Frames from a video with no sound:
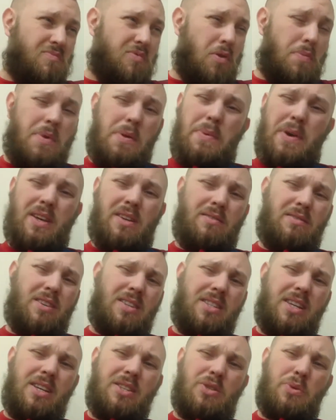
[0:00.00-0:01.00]
probably about,
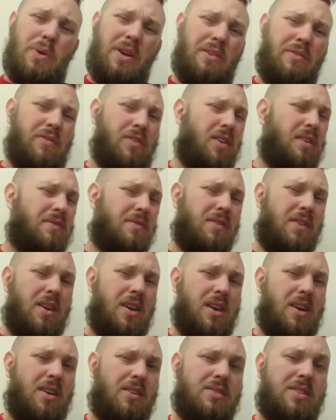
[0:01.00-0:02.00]
I'd say 25,
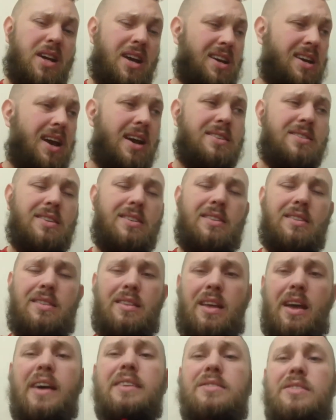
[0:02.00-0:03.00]
30 yards out, as
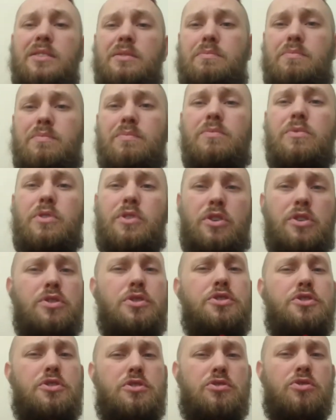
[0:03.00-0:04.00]
a
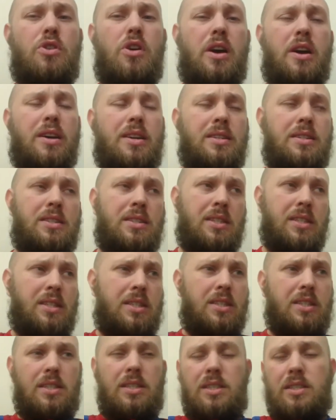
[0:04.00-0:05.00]
good strike.
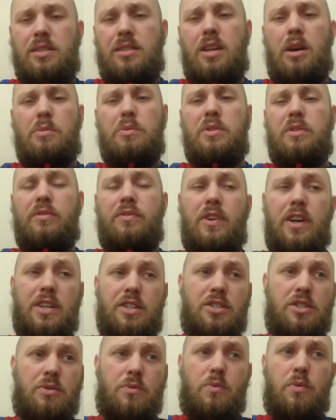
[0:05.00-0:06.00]
Double
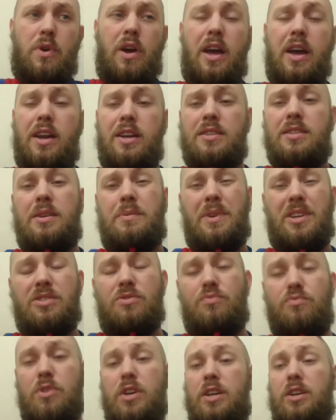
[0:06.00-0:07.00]
deflection, Hennessy
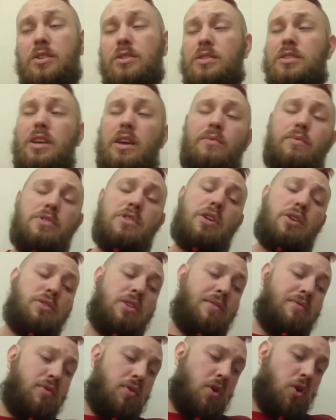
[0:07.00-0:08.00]
makes a really good save, which
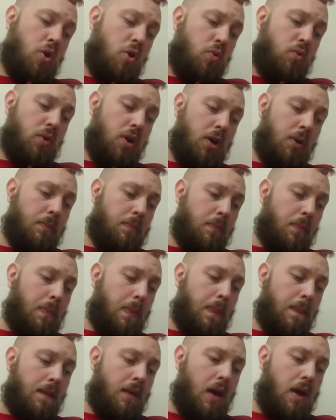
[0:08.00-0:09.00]
goes out for a corner.
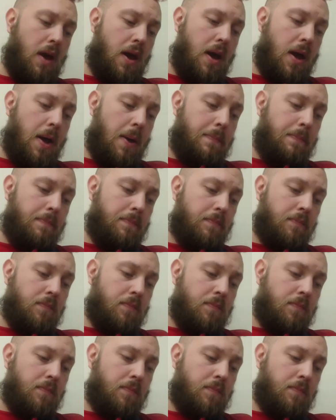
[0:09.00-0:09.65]
The